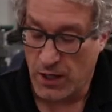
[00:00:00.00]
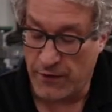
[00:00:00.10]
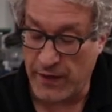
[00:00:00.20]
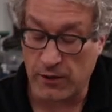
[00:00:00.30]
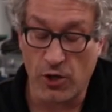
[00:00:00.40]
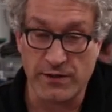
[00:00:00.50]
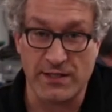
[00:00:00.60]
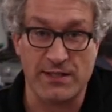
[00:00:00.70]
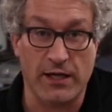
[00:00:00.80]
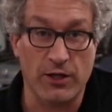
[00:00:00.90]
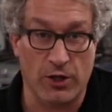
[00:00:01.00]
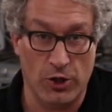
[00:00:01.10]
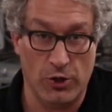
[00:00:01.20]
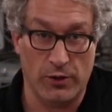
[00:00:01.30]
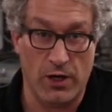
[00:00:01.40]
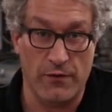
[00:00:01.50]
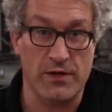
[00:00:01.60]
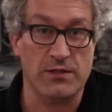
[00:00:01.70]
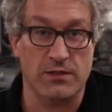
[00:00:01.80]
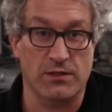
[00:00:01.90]
and that'll cause a cyclic load on
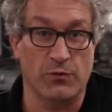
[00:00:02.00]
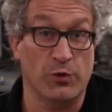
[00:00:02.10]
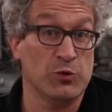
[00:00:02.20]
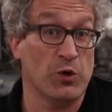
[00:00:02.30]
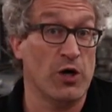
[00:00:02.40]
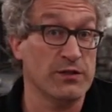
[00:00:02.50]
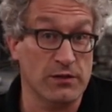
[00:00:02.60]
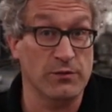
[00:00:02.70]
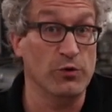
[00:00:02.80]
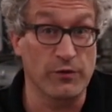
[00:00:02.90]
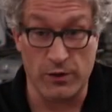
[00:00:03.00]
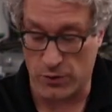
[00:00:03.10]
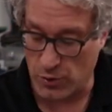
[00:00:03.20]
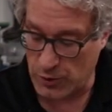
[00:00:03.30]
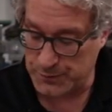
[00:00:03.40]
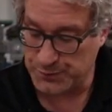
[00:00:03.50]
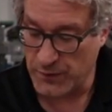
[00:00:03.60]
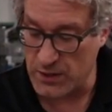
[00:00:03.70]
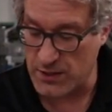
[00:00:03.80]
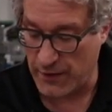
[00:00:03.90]
this system, which will cause it to move in a circle
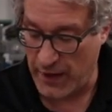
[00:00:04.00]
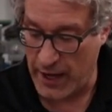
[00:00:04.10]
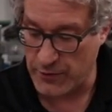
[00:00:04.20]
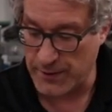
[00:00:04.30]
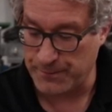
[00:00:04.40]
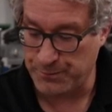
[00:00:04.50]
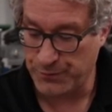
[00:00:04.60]
inside the housing.